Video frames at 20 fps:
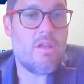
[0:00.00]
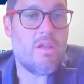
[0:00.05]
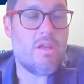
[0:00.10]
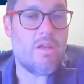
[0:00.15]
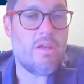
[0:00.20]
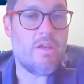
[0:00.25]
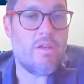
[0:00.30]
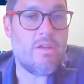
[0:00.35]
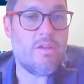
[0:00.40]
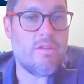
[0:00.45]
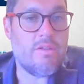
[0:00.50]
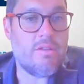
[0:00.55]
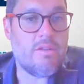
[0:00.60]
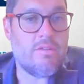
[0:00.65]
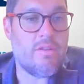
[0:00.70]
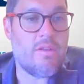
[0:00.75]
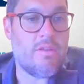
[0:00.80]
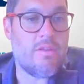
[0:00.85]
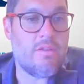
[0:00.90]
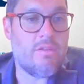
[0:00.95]

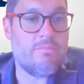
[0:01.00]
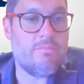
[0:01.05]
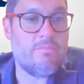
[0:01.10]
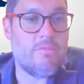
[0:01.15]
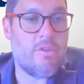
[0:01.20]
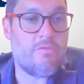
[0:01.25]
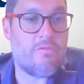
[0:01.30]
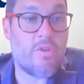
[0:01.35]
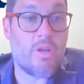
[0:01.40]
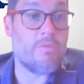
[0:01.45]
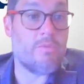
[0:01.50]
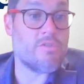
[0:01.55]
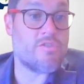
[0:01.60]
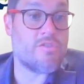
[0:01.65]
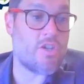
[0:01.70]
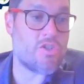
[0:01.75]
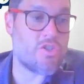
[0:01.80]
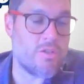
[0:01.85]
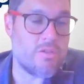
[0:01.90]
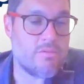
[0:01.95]
in the freight
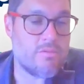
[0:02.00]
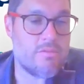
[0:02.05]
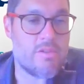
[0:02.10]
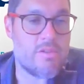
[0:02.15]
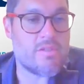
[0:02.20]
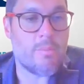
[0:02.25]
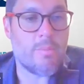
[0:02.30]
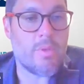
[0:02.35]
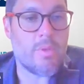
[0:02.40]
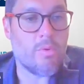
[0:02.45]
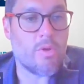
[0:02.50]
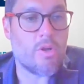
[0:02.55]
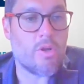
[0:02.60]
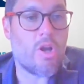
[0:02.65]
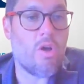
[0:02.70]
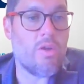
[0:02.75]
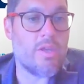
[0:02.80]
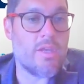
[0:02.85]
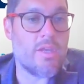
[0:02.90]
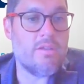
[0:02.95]
recession, as some people are
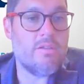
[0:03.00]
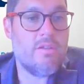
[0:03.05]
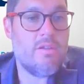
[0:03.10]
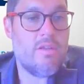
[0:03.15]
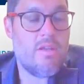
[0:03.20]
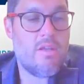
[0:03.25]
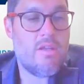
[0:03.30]
calling it.